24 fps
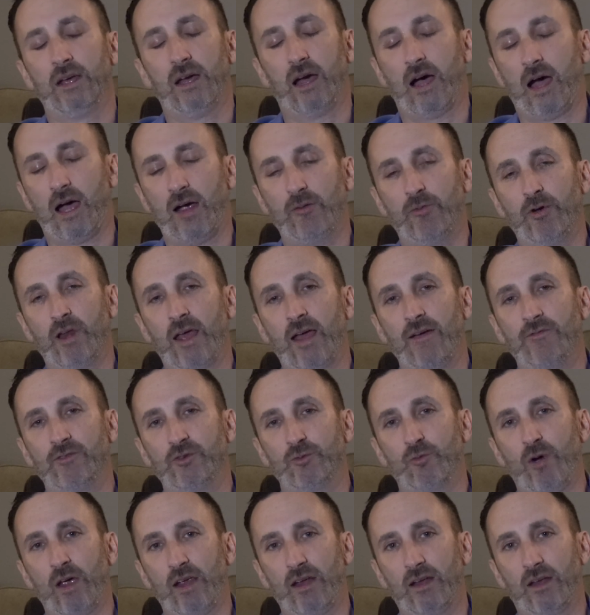I would have to
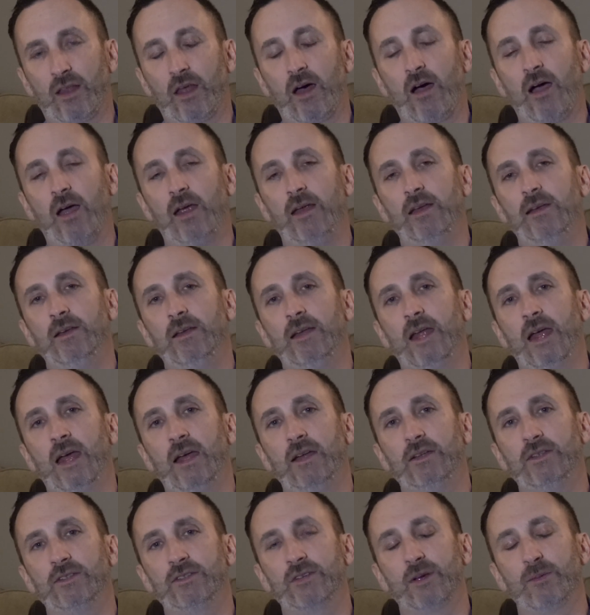wait in line,
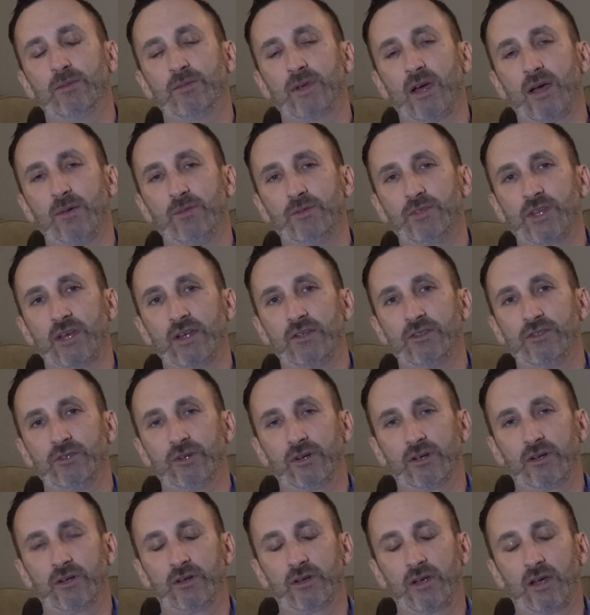and sometimes that
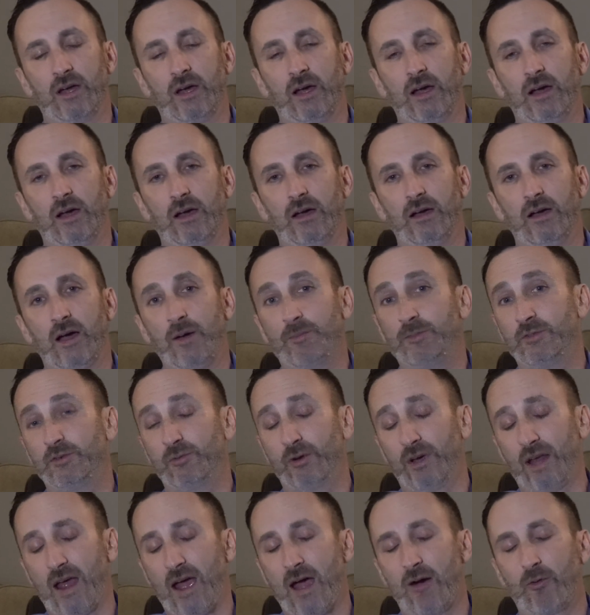took up to
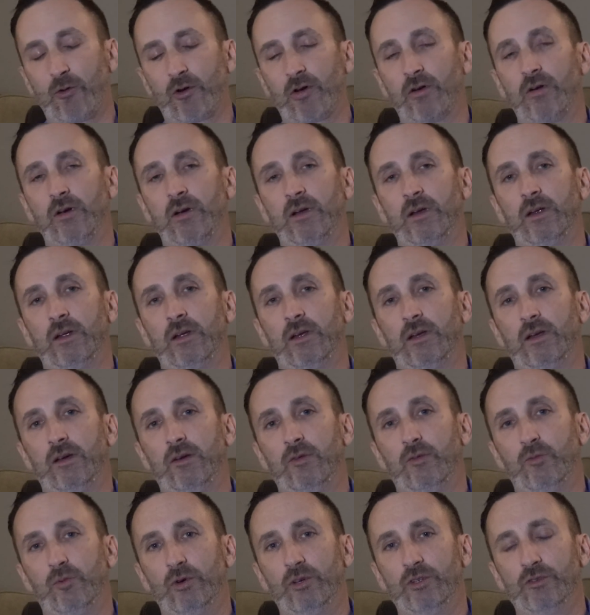an hour,
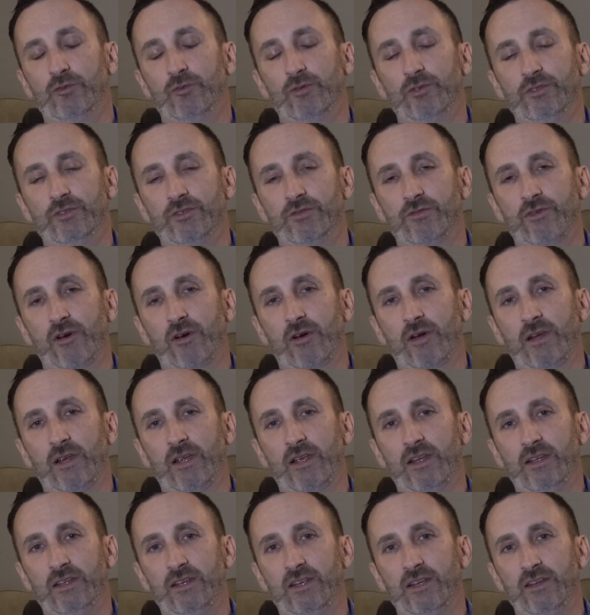which was very
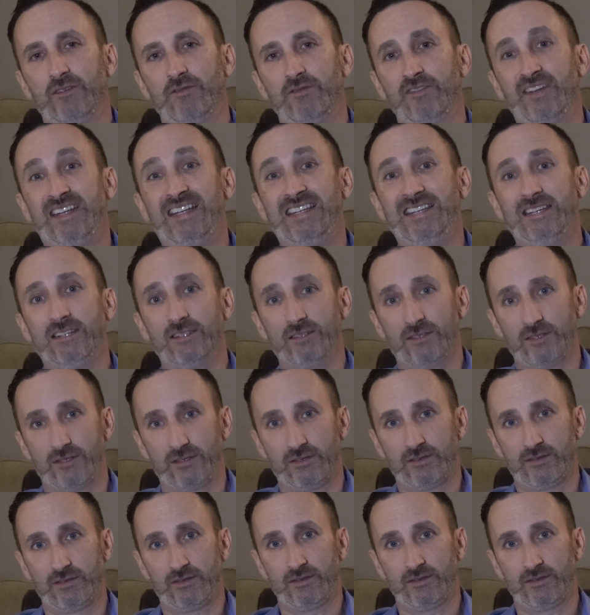inconvenient.